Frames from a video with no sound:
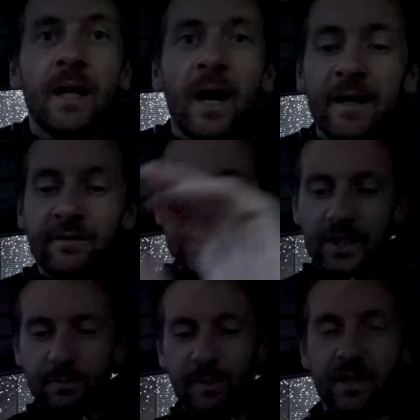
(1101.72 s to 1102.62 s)
I have
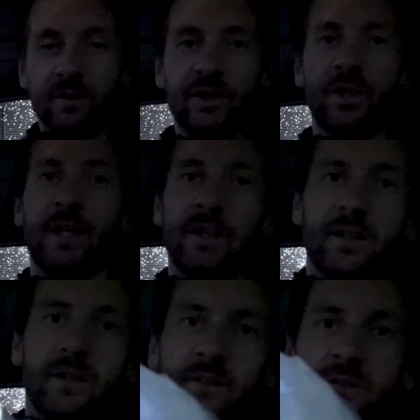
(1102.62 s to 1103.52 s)
just been to
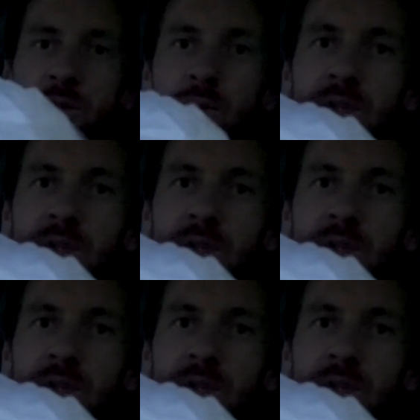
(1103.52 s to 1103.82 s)
Tool